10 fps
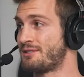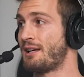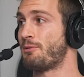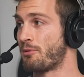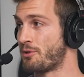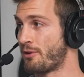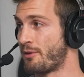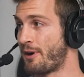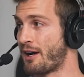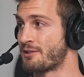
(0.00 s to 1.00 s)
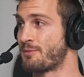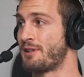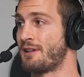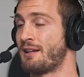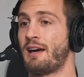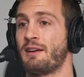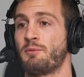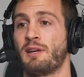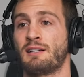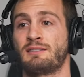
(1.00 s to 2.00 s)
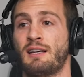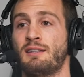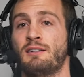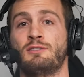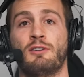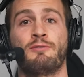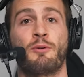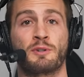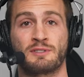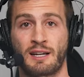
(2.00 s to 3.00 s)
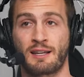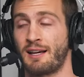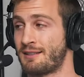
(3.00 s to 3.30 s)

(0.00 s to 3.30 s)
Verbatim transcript: say we were doing the box breathing and then we extended to four second